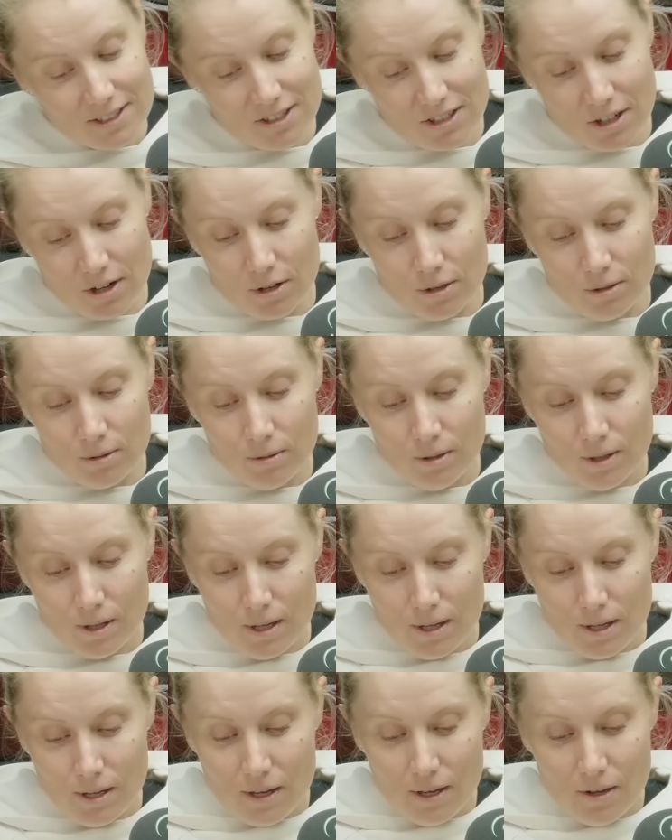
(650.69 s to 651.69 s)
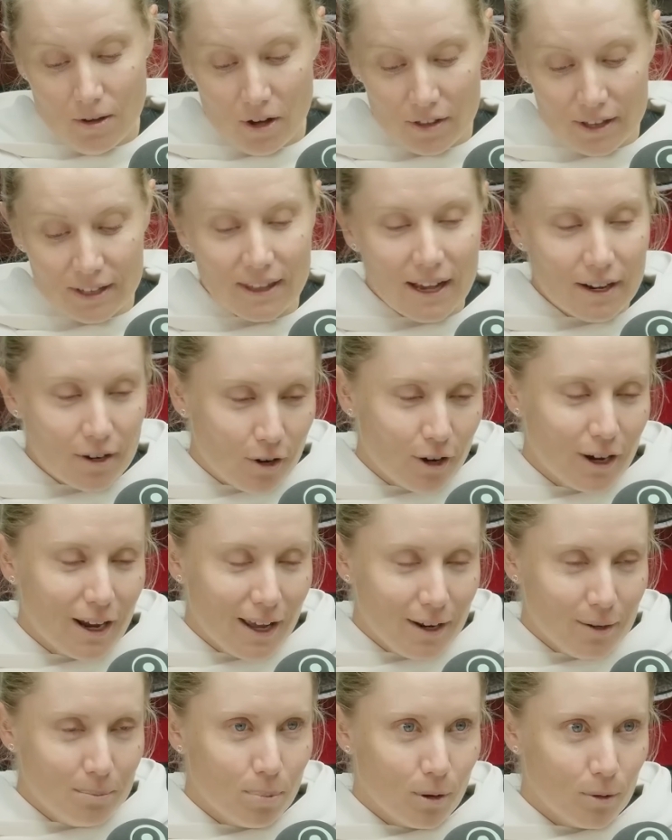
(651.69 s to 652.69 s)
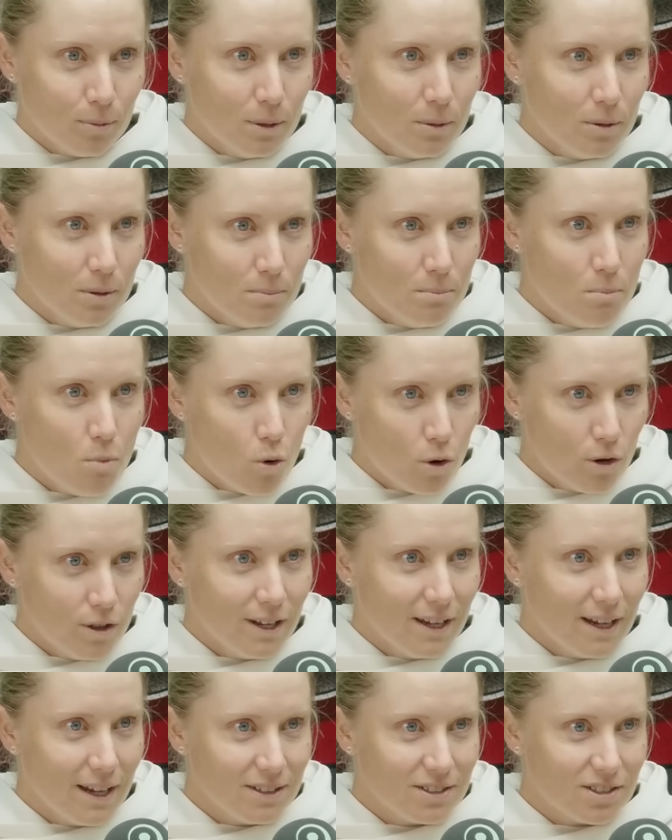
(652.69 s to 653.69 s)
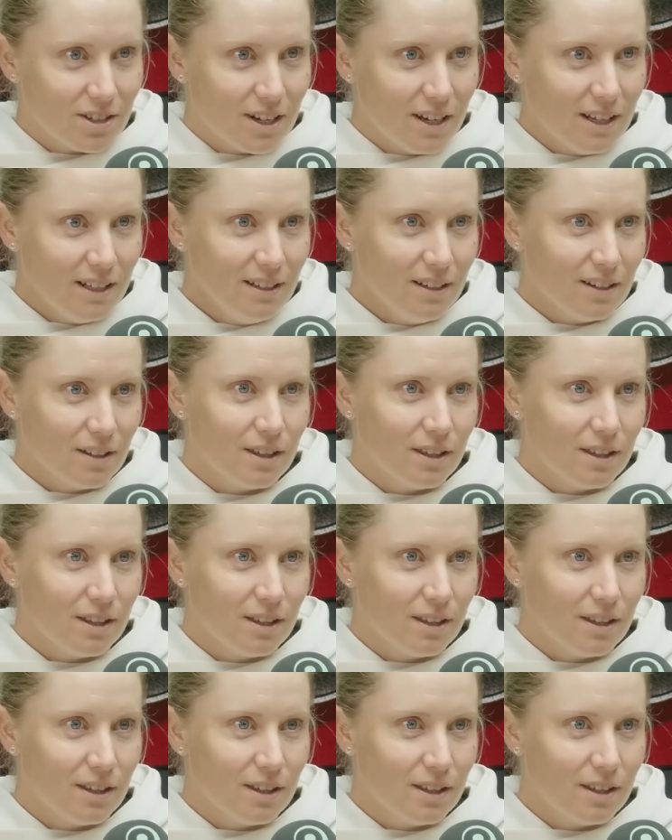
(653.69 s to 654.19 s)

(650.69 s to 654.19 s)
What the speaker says: So I think that created probably more of the anxiety.